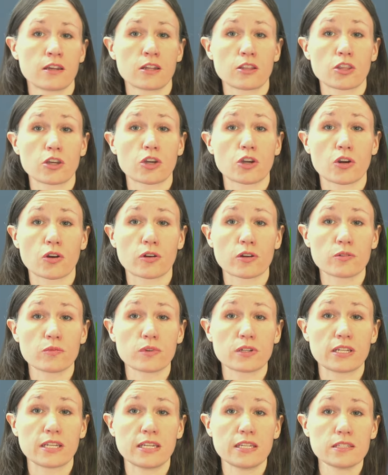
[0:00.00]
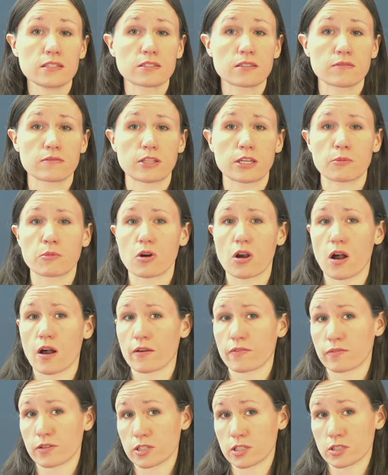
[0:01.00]
The current release of
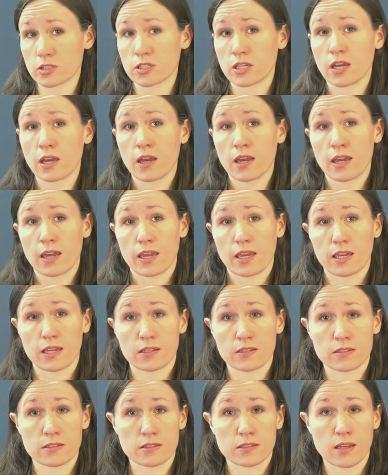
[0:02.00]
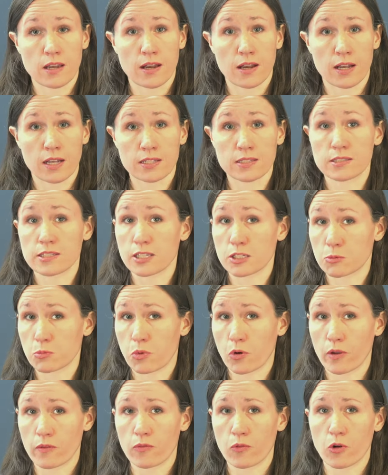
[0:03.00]
LibreOffice is uh,
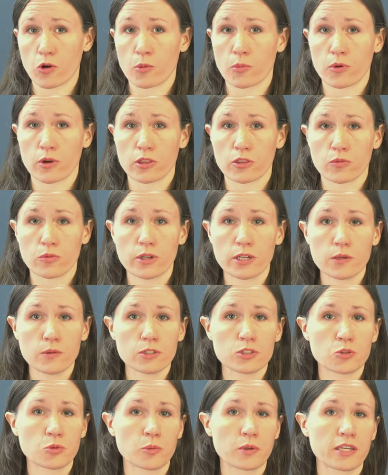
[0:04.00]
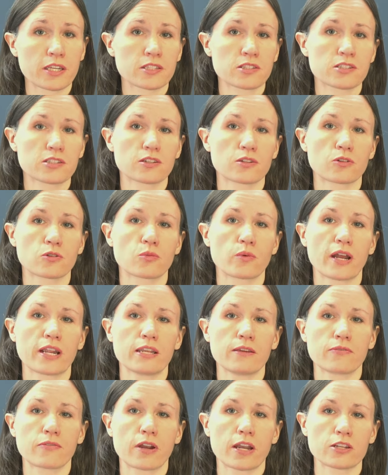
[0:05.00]
6.4.3, which will be considered
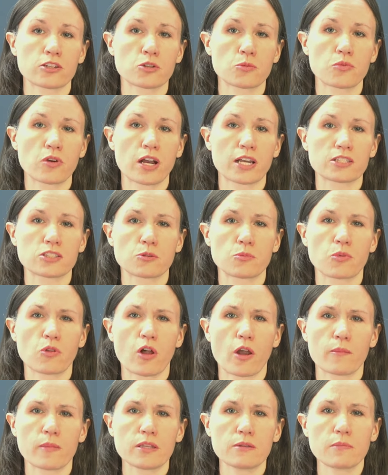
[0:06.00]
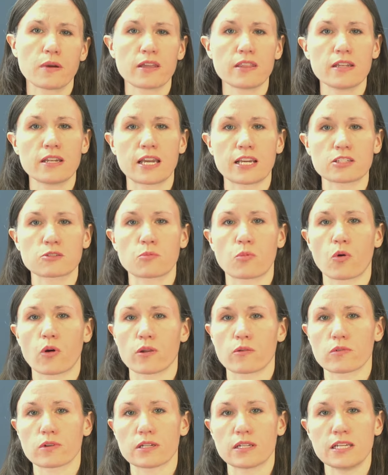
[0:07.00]
ready for enterprise deployment by the next
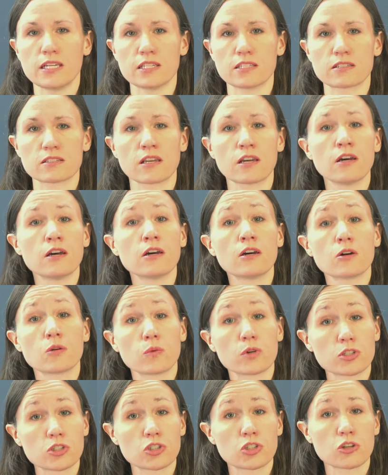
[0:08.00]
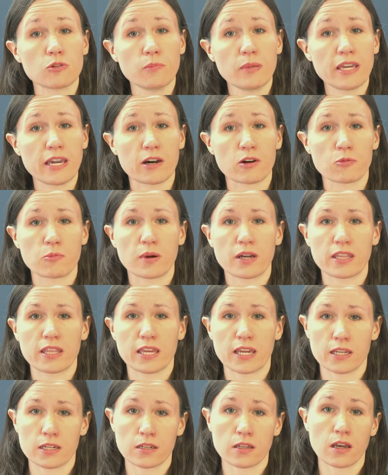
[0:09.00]
point release, which should be out by
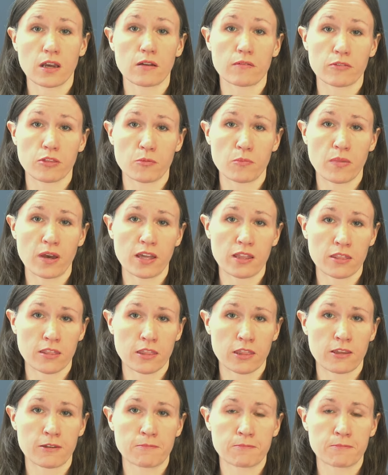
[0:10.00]
the end of the month.